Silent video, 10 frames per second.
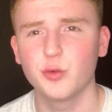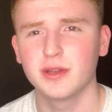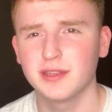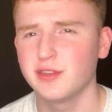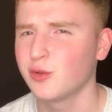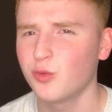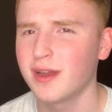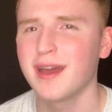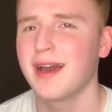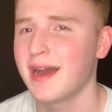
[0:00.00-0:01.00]
You don't
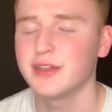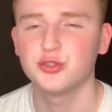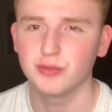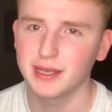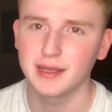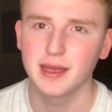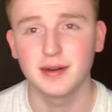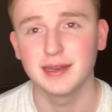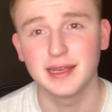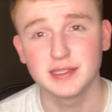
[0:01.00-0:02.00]
want a hot drink
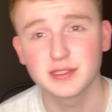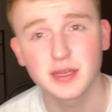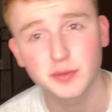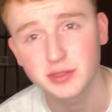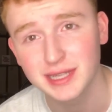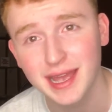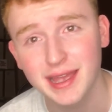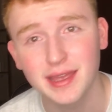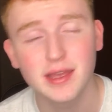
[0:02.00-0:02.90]
on a summer day,